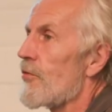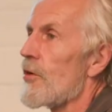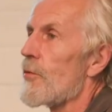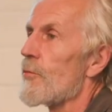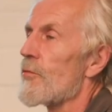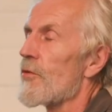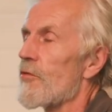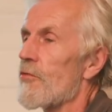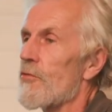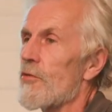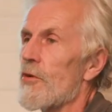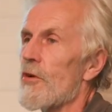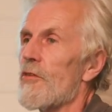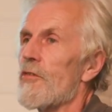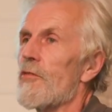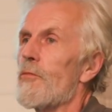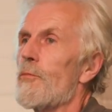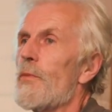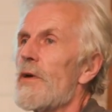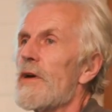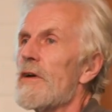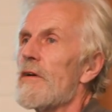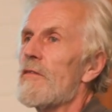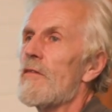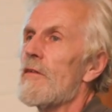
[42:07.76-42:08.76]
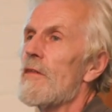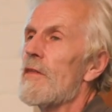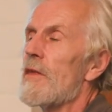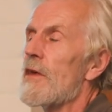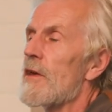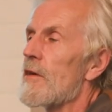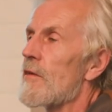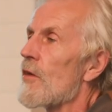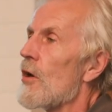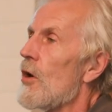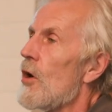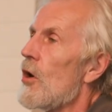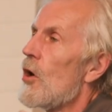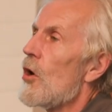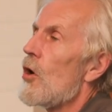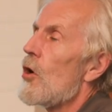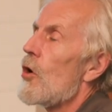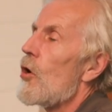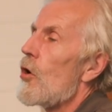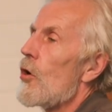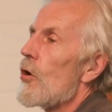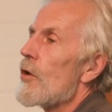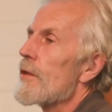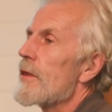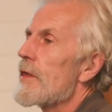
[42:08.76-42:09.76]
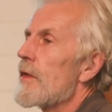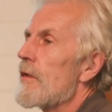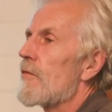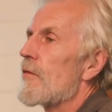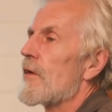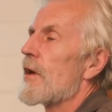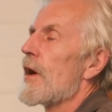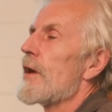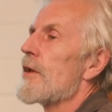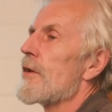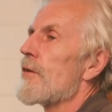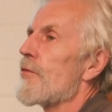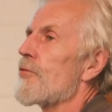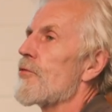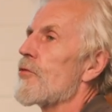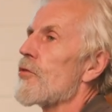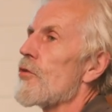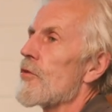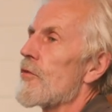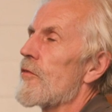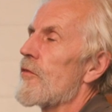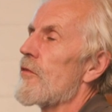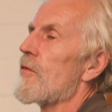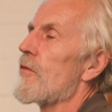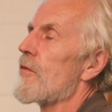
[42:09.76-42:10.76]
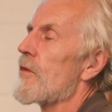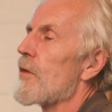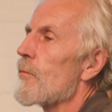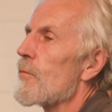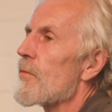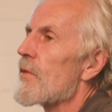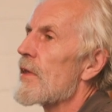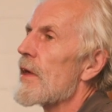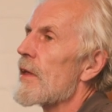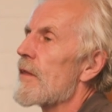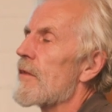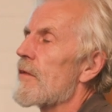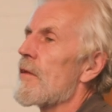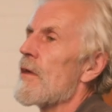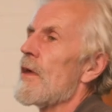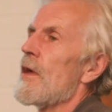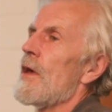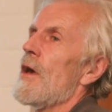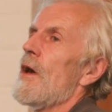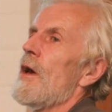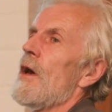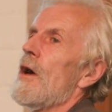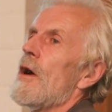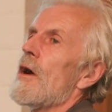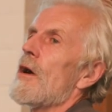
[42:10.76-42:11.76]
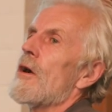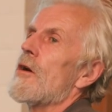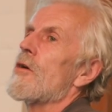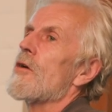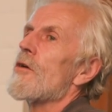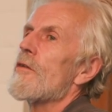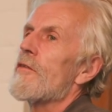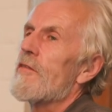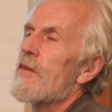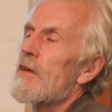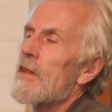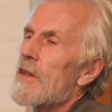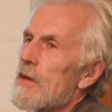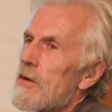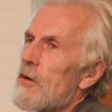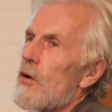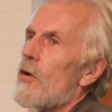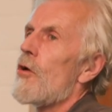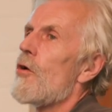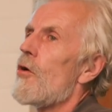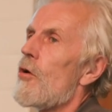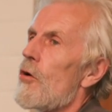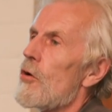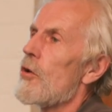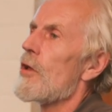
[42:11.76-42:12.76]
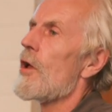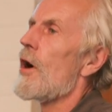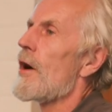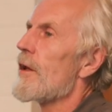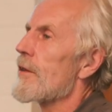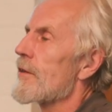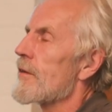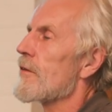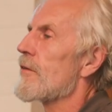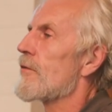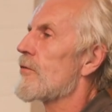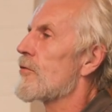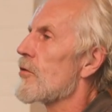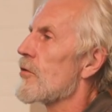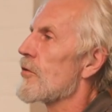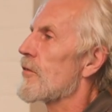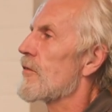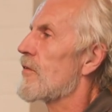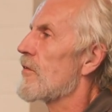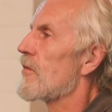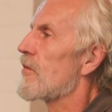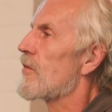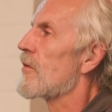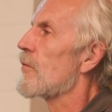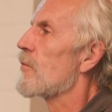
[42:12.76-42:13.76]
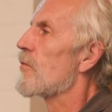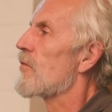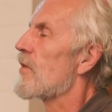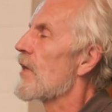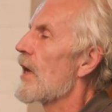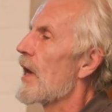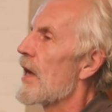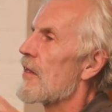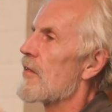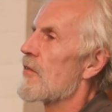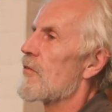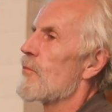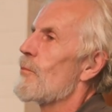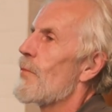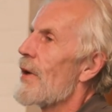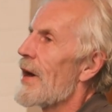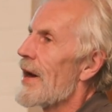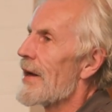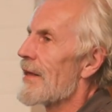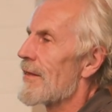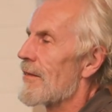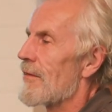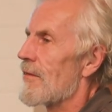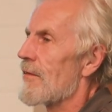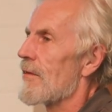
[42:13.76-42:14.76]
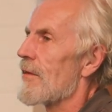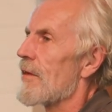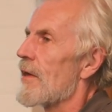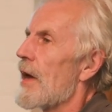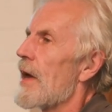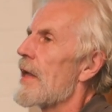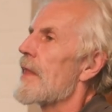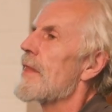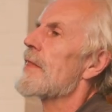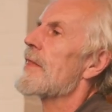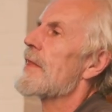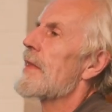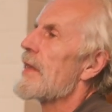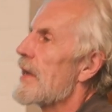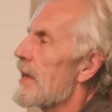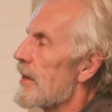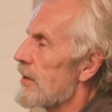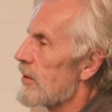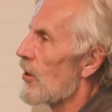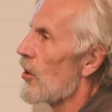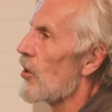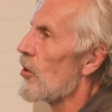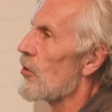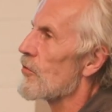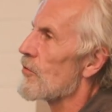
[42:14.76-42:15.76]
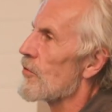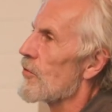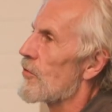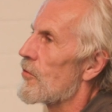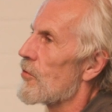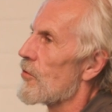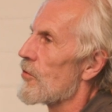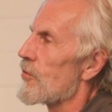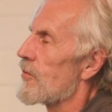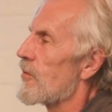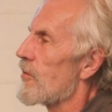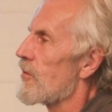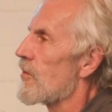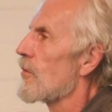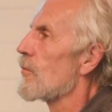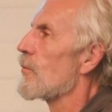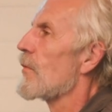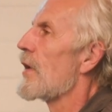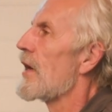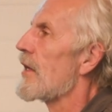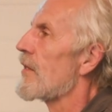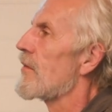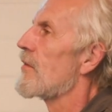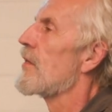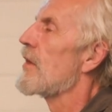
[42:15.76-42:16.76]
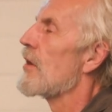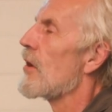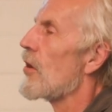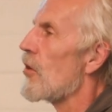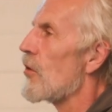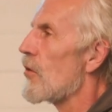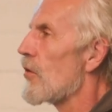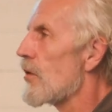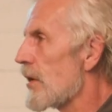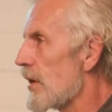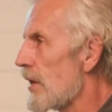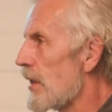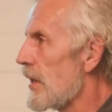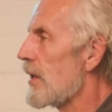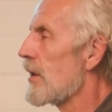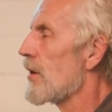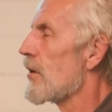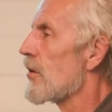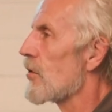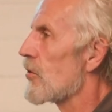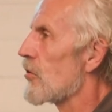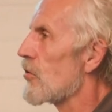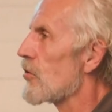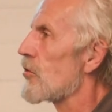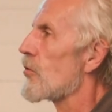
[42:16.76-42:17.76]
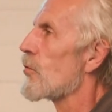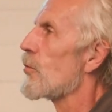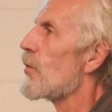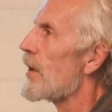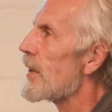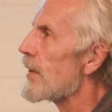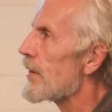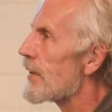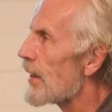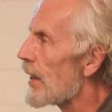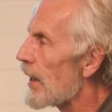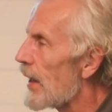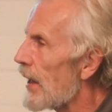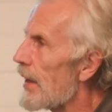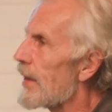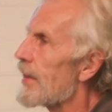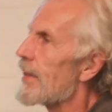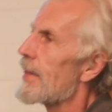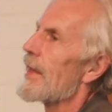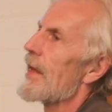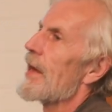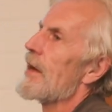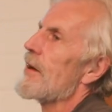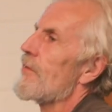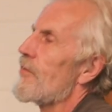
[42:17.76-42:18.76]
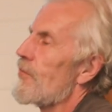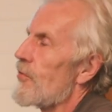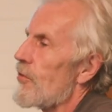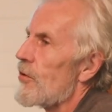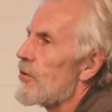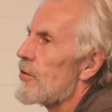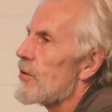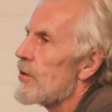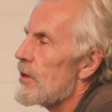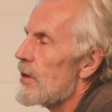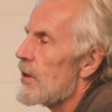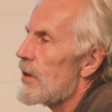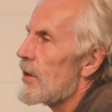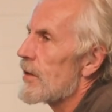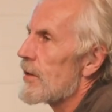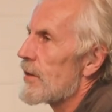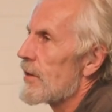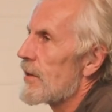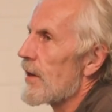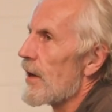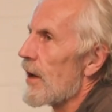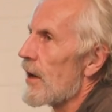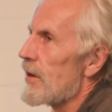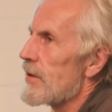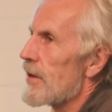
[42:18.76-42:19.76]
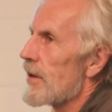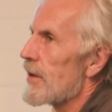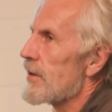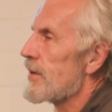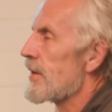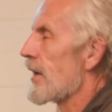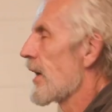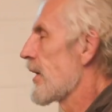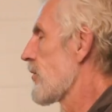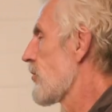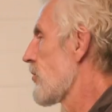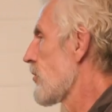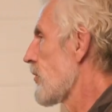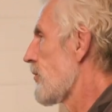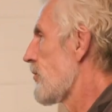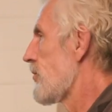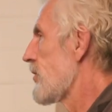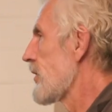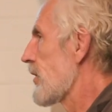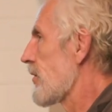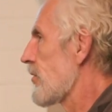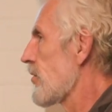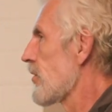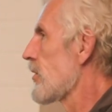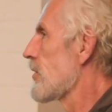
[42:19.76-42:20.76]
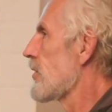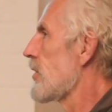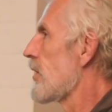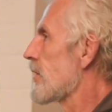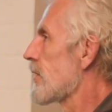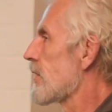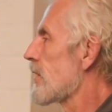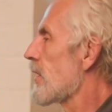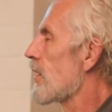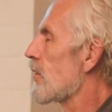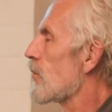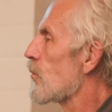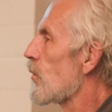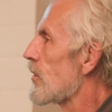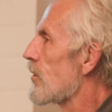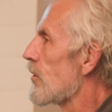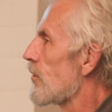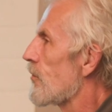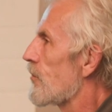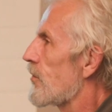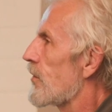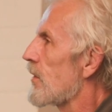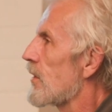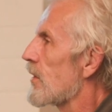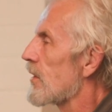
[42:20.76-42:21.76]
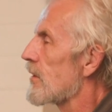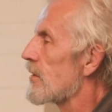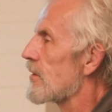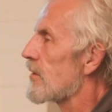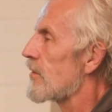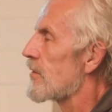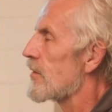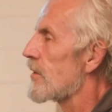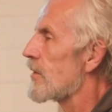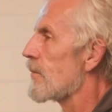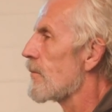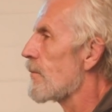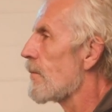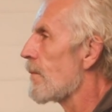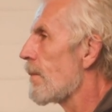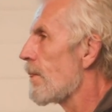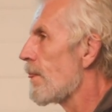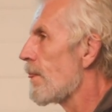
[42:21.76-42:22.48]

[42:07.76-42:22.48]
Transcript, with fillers: forms of conspiracy All these kind of thought systems that consider all other thought systems as bad and their own thought system as the only good one, and therefore they are in a reaction of friction rather than one of synergy.